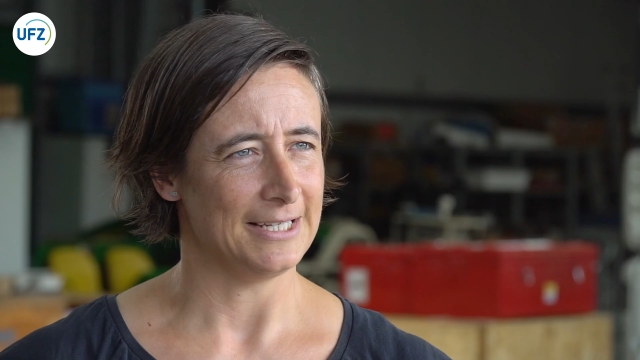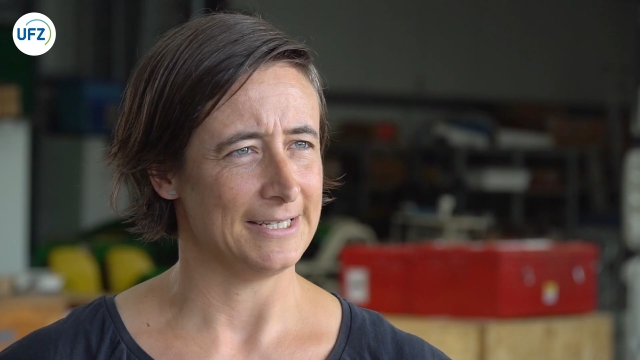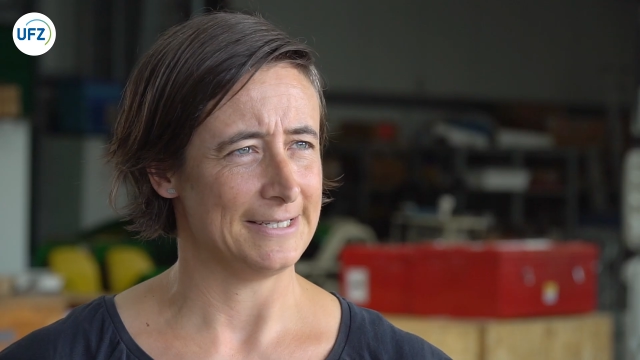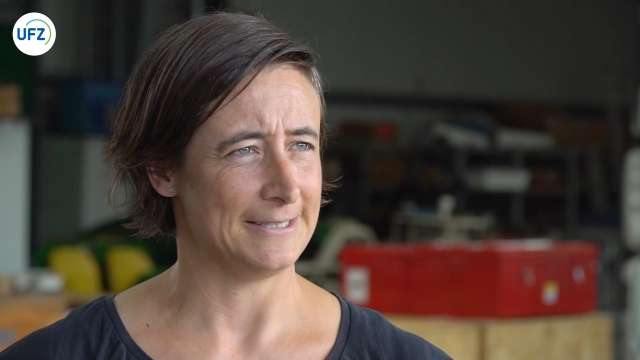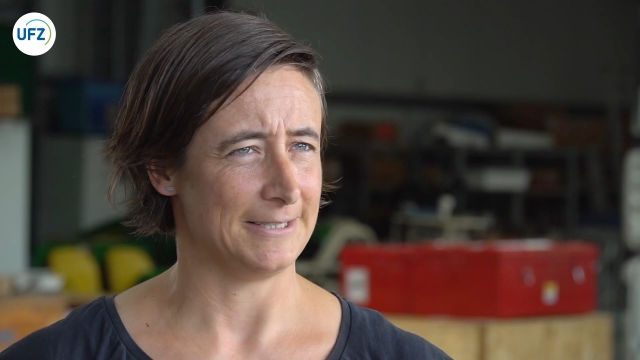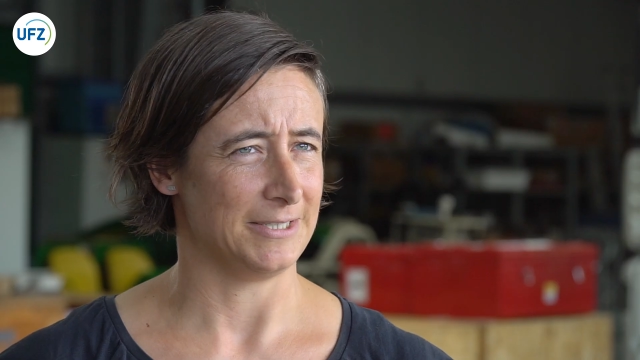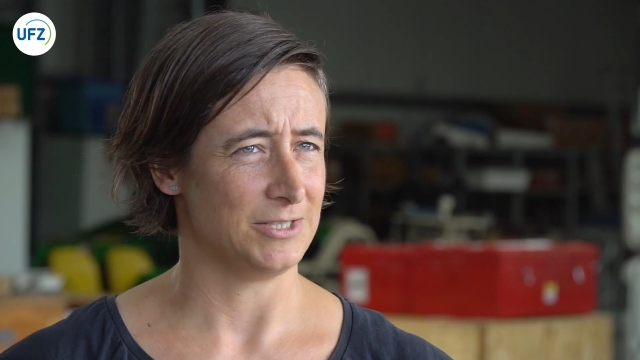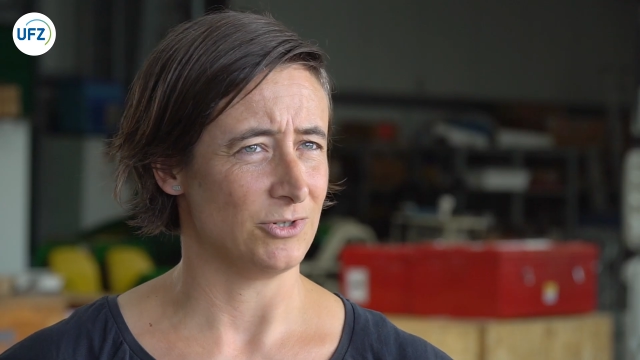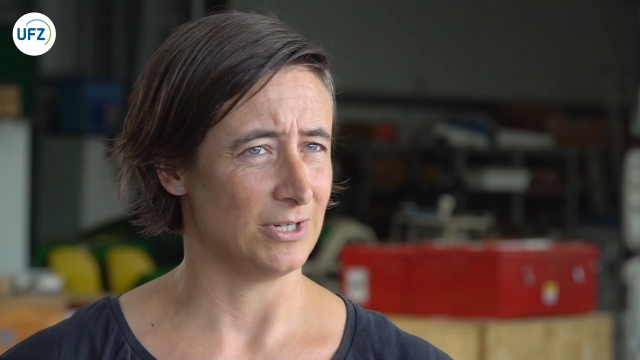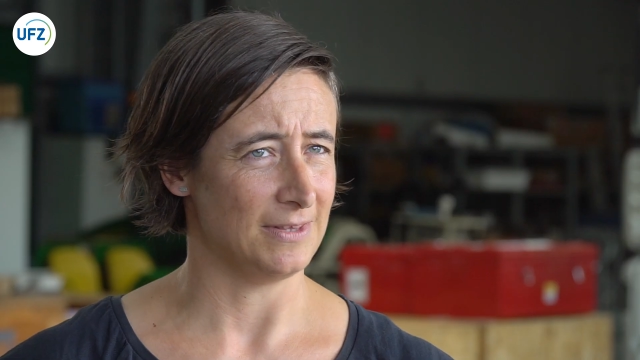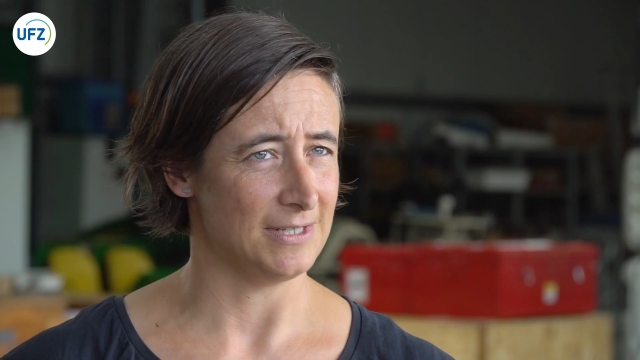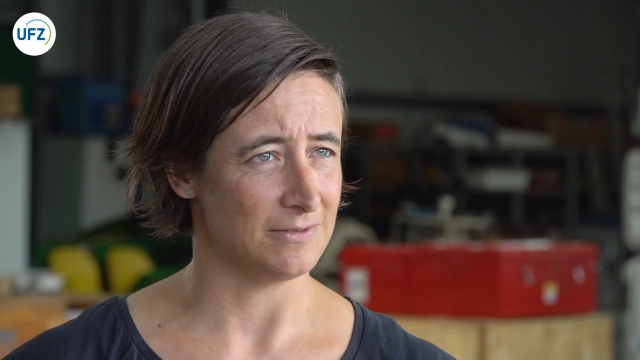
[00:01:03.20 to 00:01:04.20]
And uh,
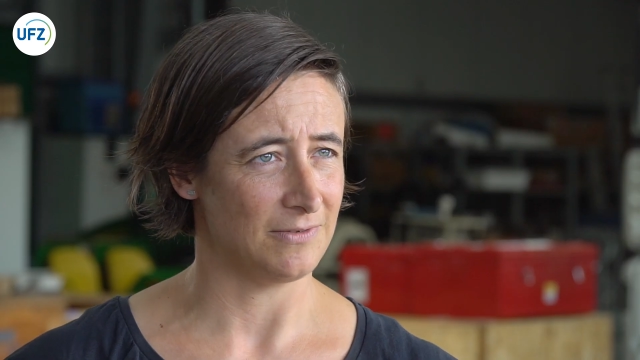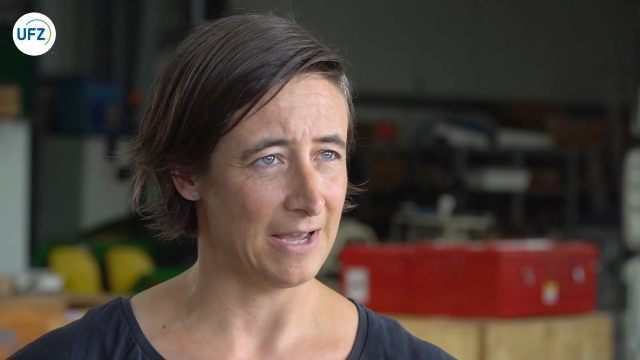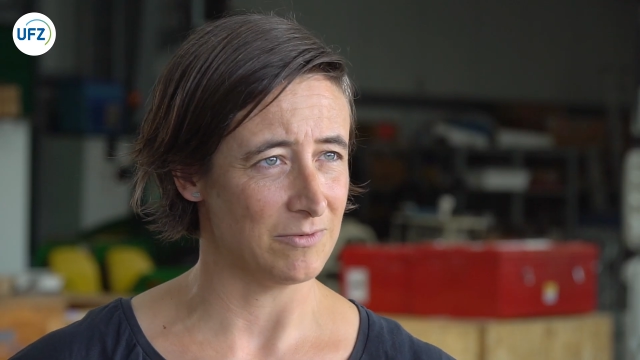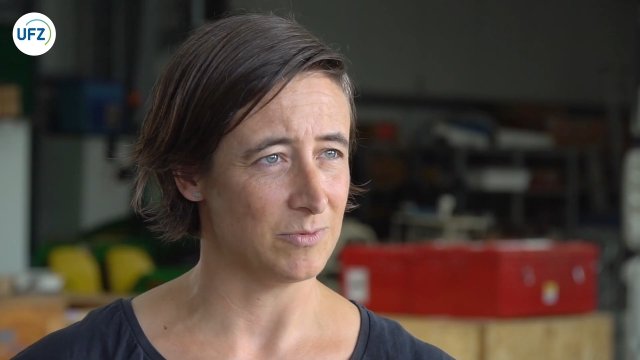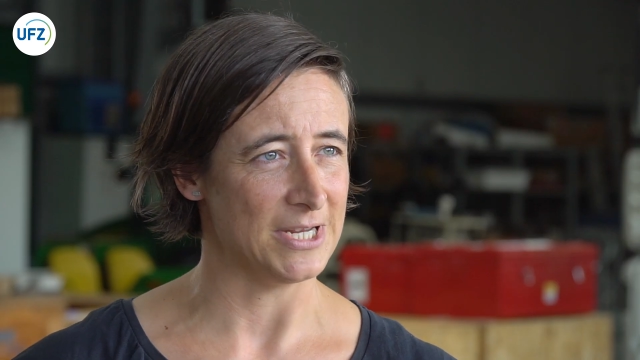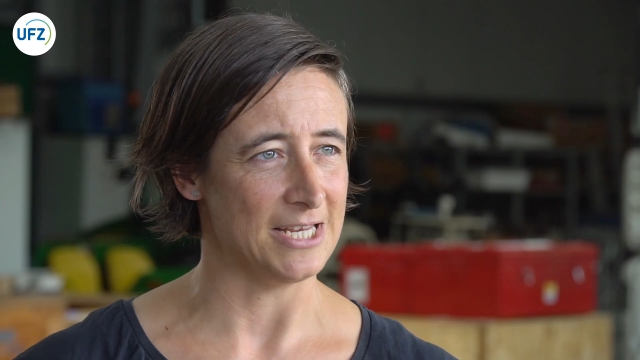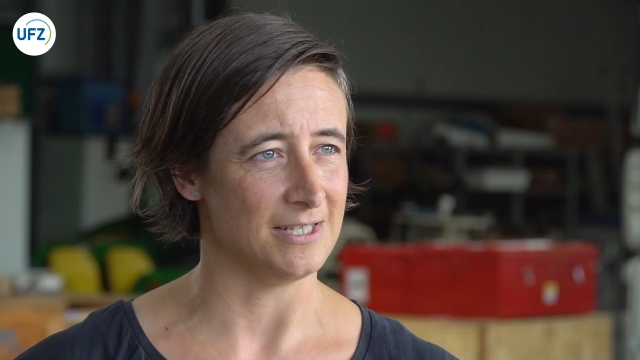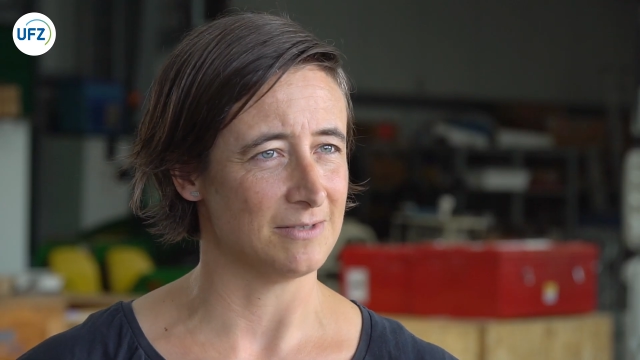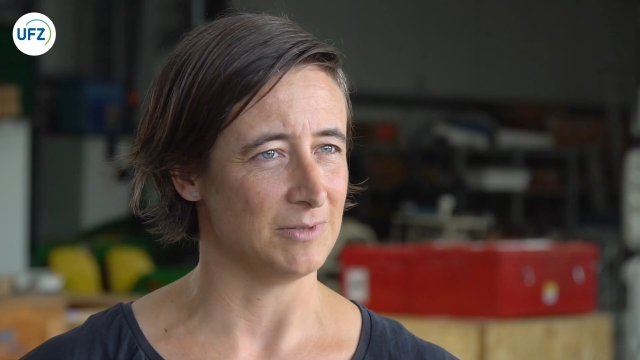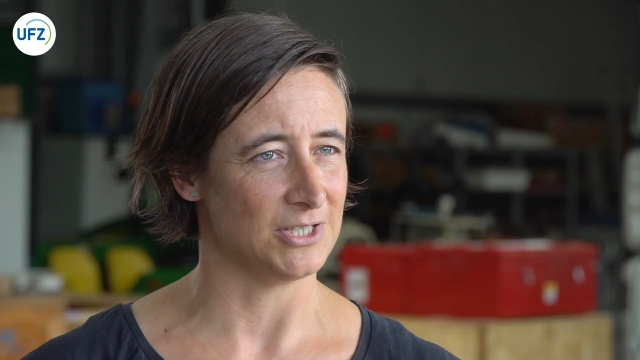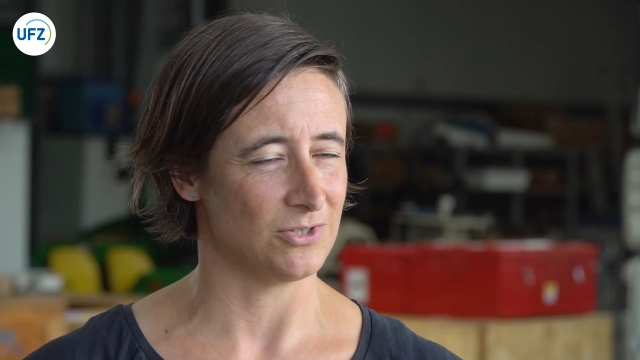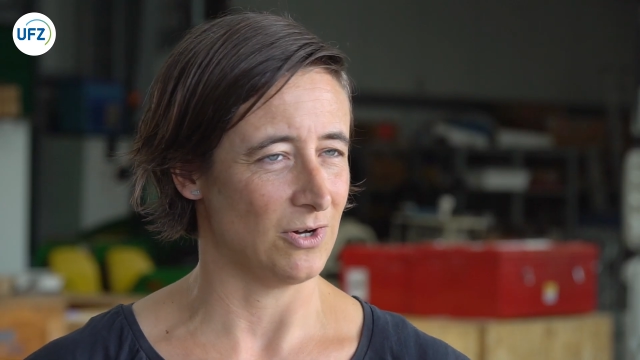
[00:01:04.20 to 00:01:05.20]
during these five
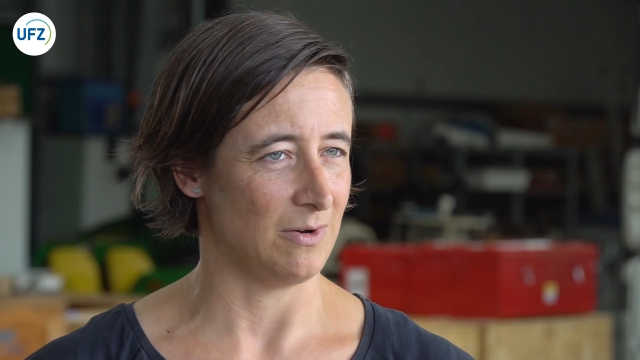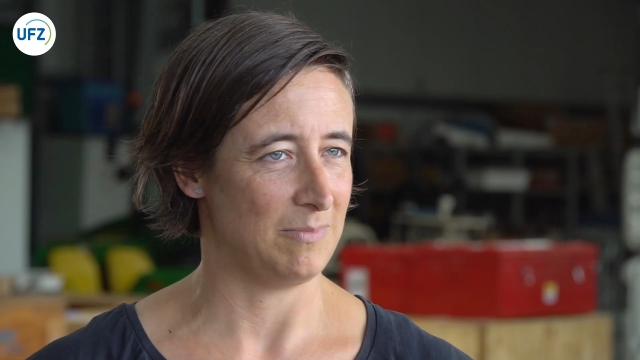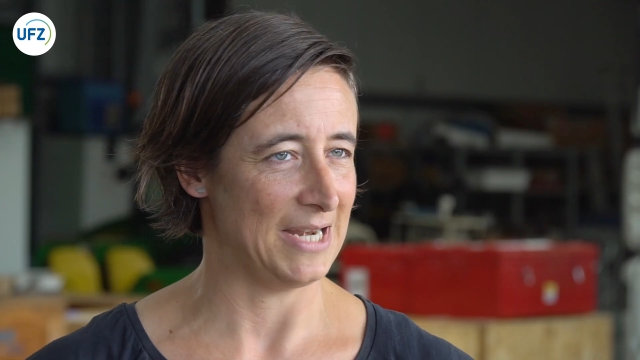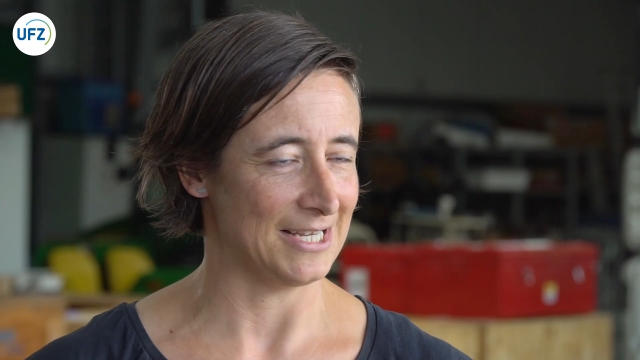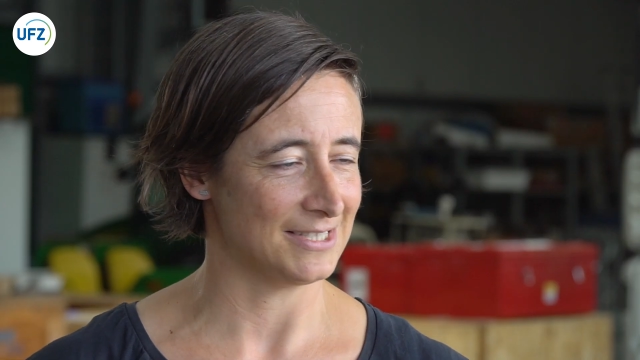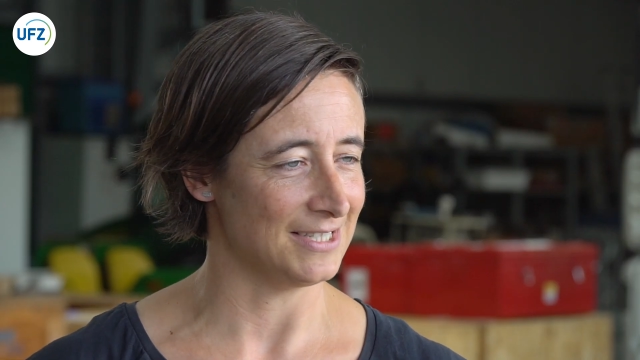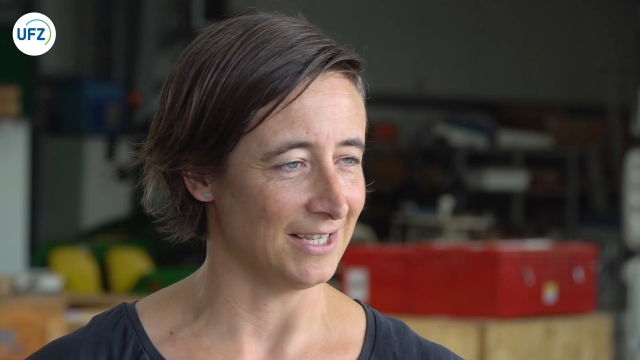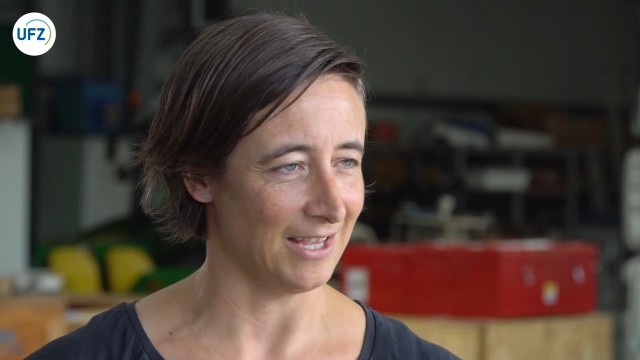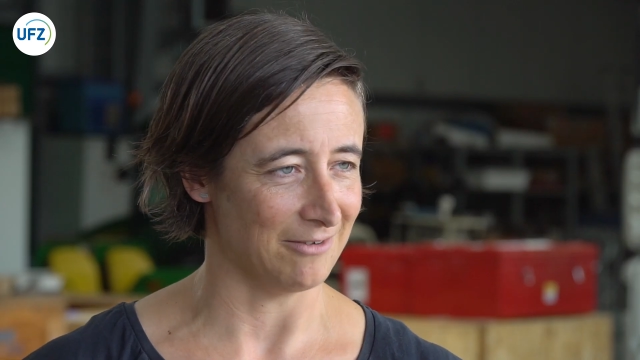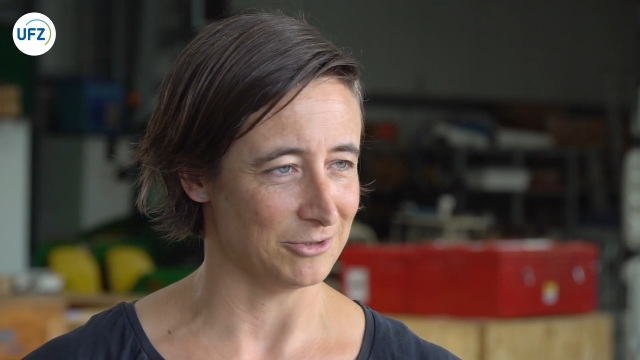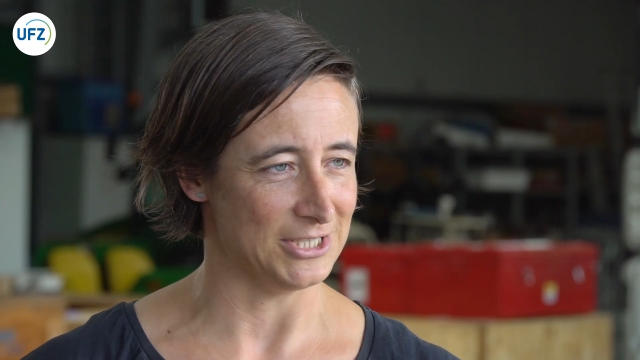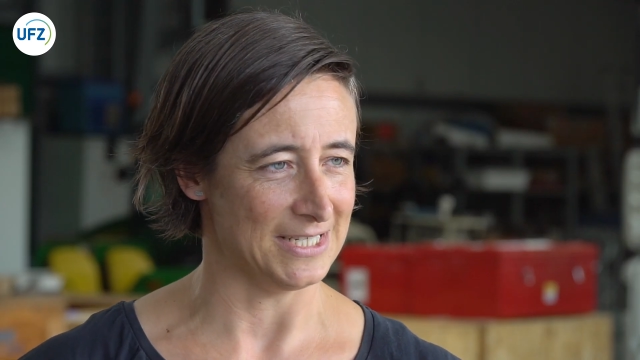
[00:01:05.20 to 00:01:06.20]
weeks we saw
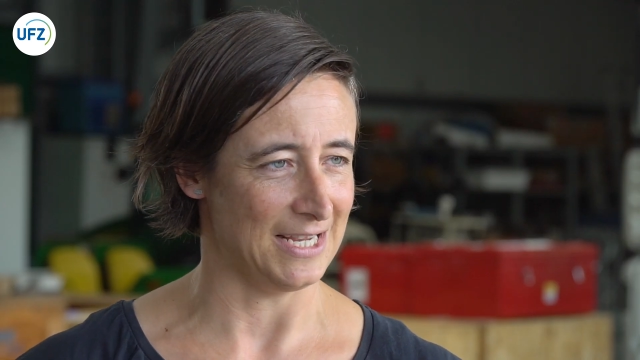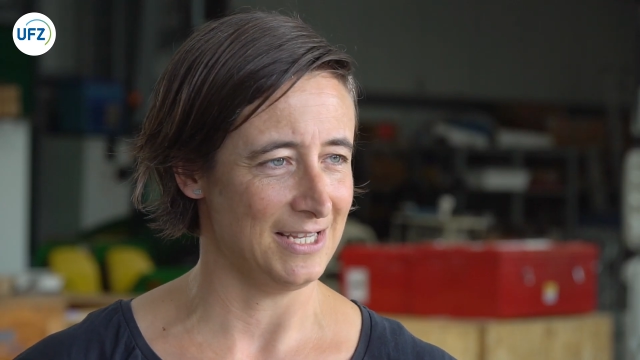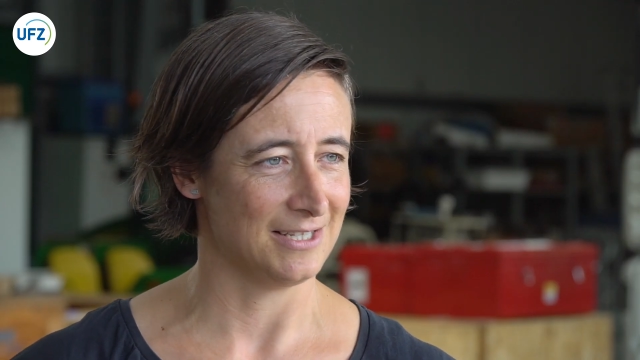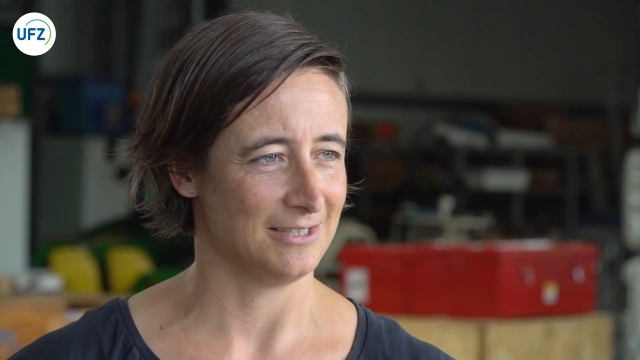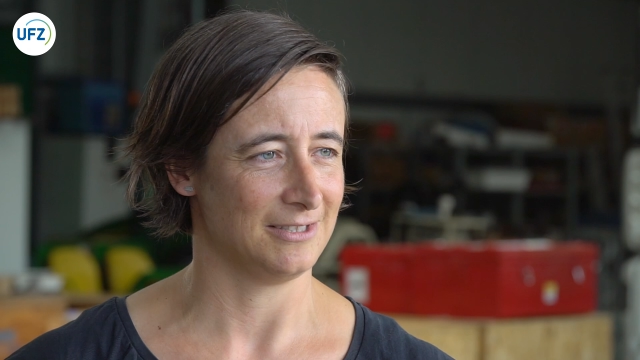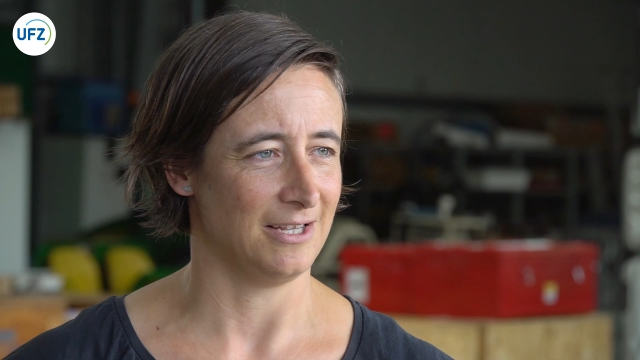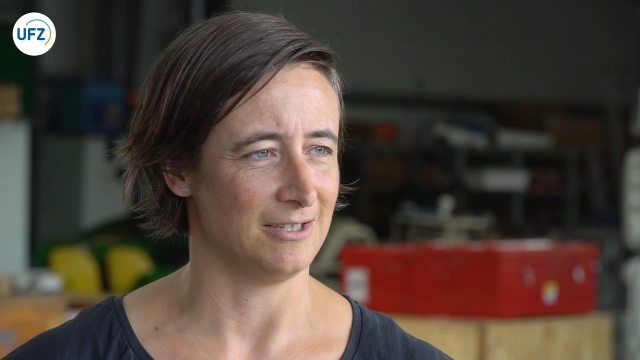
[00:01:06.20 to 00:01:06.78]
plastic every day.